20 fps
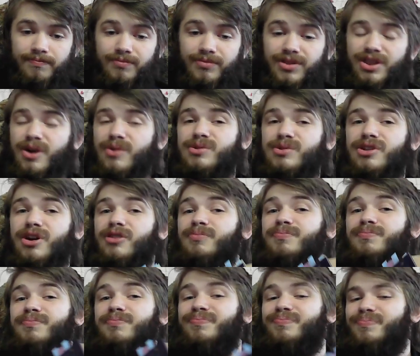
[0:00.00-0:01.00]
Those are
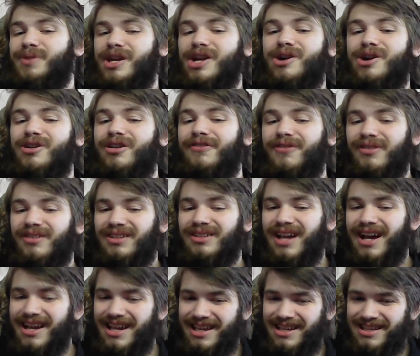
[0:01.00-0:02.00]
beautiful
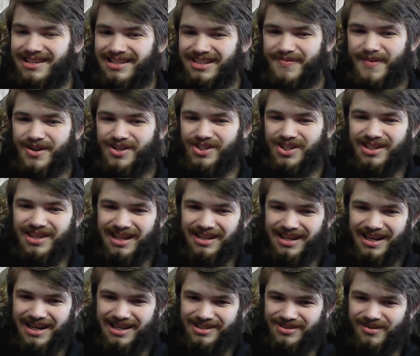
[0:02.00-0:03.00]
lines, especially that
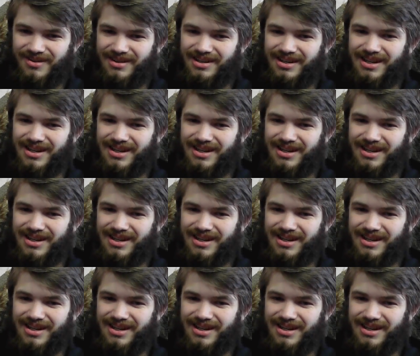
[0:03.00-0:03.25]
last one,